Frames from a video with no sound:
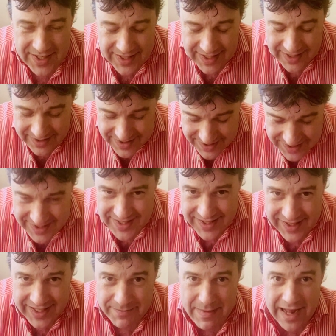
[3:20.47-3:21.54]

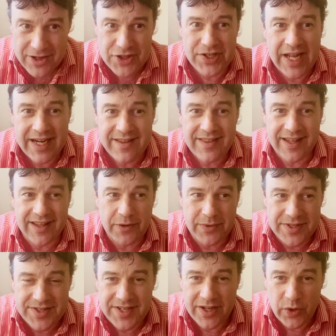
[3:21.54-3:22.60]
Incidentally, imagine anything that
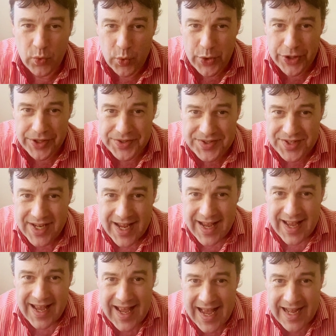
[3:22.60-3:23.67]
would sell worse
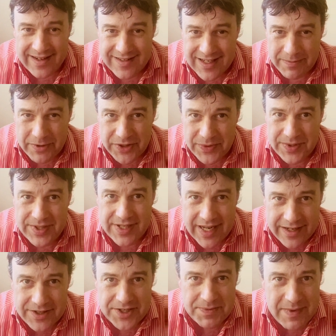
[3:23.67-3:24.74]
at
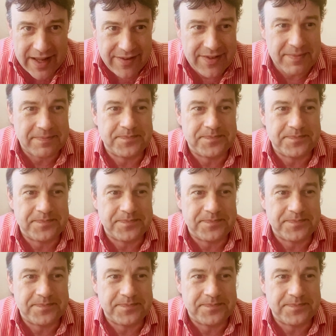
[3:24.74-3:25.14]
W.H. Smith.